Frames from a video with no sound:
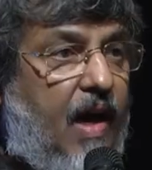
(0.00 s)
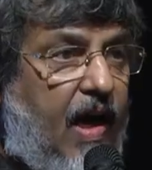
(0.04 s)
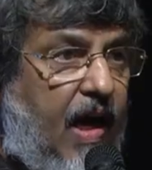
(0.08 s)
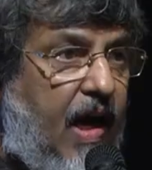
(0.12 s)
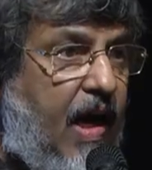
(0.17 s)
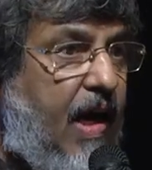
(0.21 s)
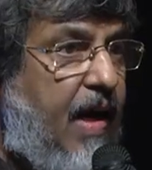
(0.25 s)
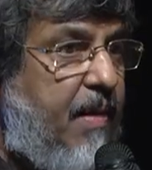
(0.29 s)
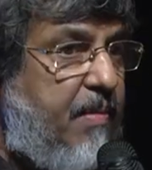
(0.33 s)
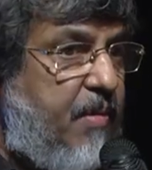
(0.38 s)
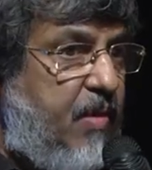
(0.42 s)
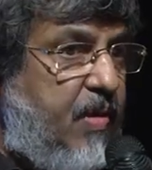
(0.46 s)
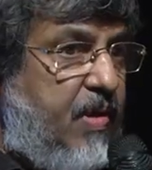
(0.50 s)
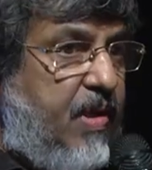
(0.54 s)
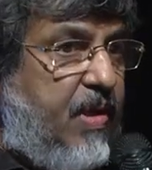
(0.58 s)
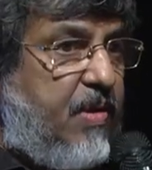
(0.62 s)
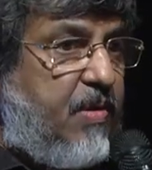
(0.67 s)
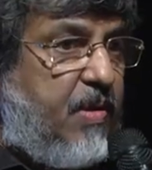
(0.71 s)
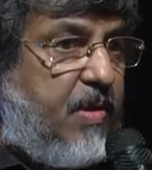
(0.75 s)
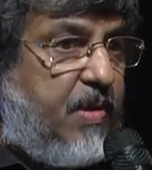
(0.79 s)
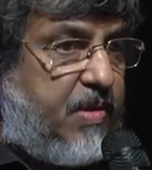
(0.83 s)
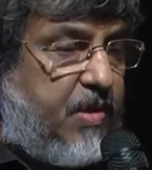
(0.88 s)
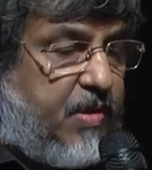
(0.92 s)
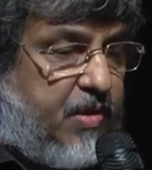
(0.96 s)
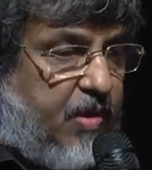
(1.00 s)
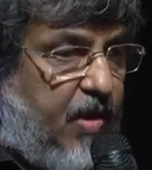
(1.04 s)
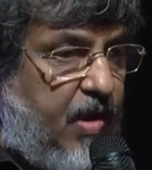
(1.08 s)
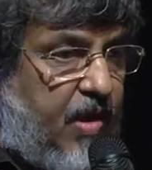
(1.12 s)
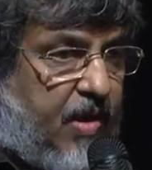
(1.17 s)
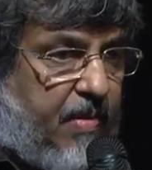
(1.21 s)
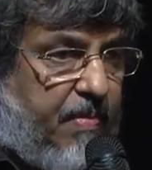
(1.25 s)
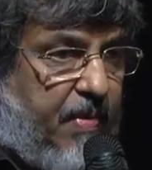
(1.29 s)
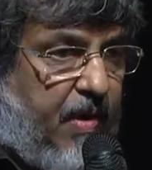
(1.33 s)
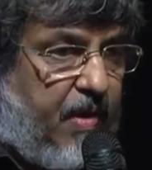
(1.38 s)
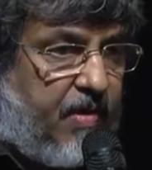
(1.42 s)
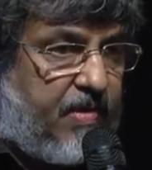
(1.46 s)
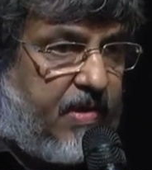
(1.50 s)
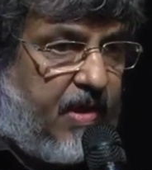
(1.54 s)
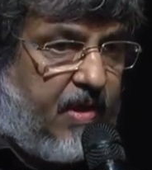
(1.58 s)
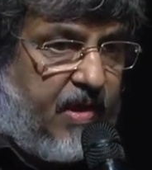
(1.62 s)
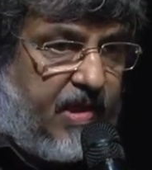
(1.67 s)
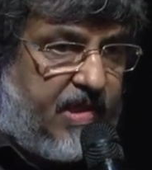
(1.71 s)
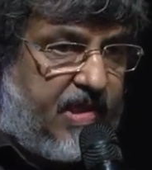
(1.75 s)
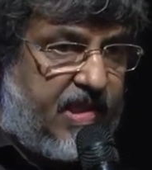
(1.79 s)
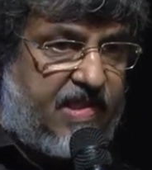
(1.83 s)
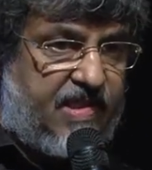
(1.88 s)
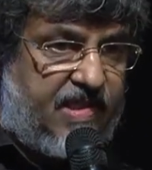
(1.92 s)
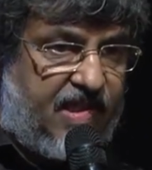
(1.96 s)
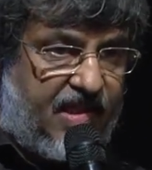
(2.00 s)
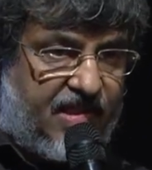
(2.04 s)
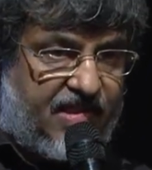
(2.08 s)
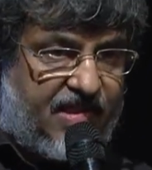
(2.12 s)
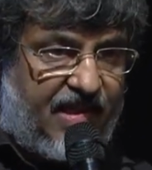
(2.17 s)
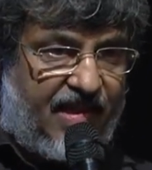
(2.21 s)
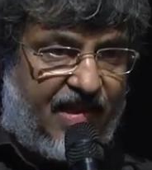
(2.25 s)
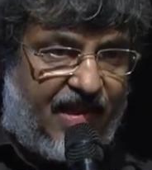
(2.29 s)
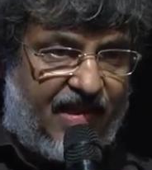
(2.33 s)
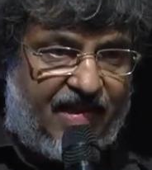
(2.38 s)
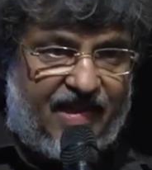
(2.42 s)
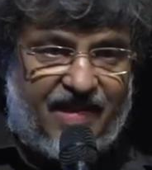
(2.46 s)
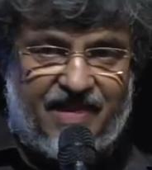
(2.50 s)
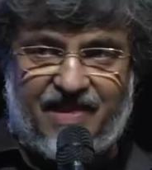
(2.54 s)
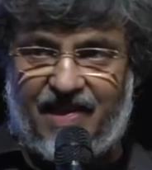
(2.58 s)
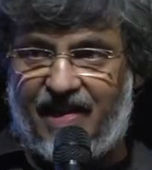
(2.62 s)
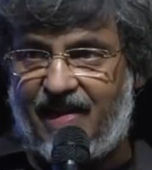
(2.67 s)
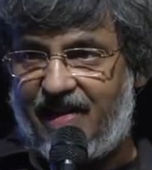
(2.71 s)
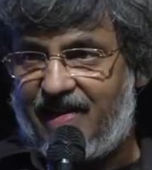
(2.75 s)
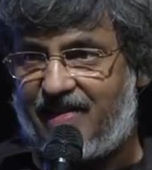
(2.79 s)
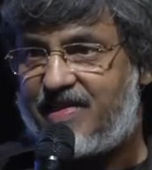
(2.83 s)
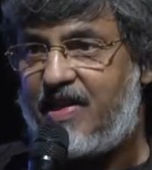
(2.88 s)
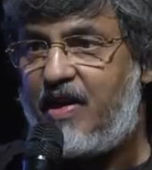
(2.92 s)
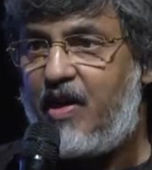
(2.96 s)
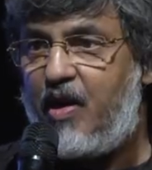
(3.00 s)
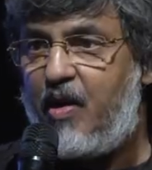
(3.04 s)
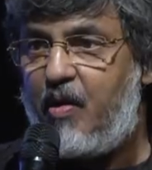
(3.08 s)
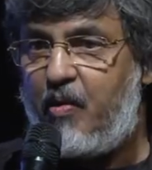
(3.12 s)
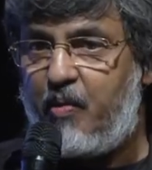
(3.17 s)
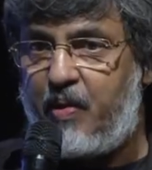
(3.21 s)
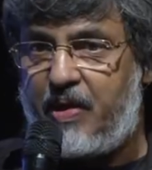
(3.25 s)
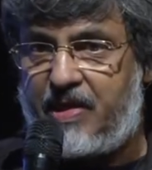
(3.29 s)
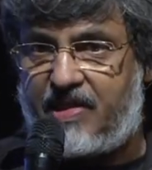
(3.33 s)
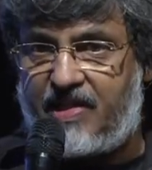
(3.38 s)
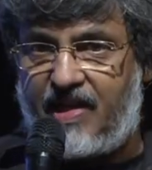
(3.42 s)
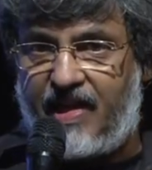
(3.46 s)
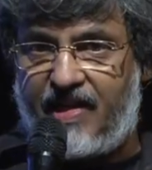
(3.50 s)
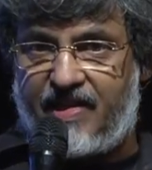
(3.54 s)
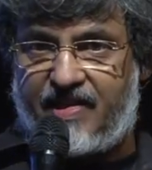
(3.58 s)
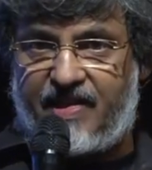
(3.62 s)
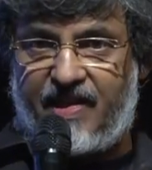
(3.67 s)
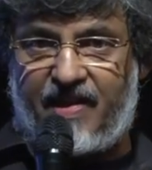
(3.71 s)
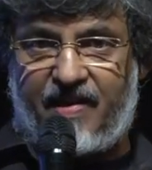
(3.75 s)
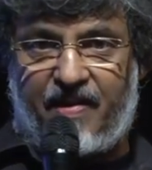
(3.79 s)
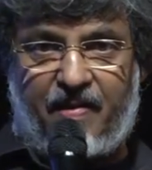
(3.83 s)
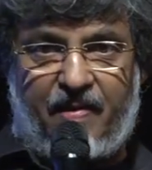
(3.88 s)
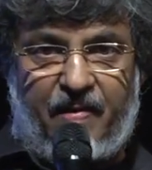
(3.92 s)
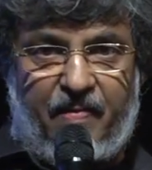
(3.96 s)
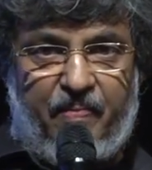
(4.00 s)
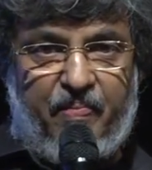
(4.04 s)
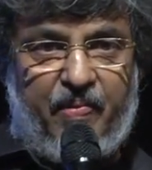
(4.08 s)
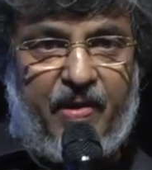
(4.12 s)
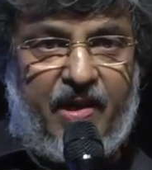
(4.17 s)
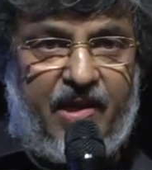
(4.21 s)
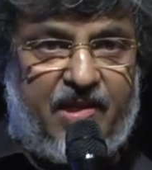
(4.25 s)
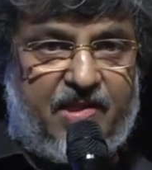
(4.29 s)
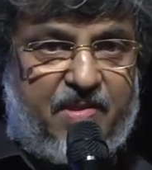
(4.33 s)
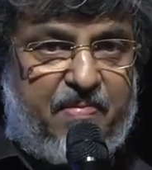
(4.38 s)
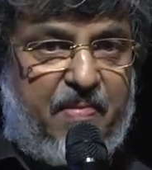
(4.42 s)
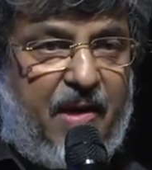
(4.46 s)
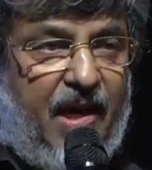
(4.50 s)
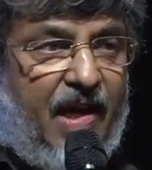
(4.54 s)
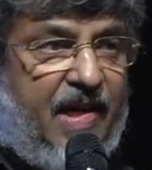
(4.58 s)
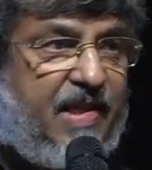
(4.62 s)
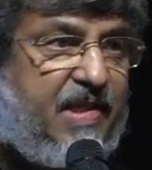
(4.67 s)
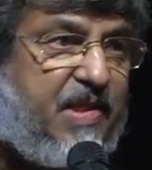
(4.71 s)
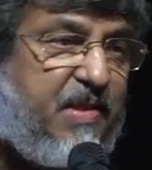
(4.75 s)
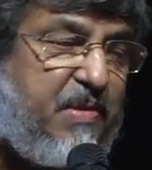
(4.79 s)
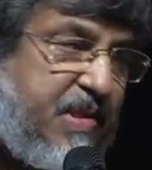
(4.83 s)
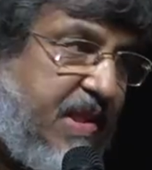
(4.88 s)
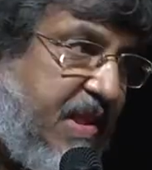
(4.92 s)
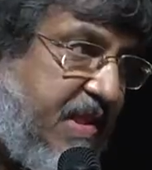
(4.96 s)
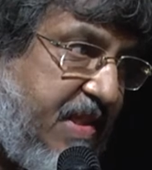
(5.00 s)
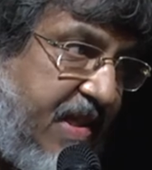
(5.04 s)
I am only going to talk about the logistics and other things, which I think is my duty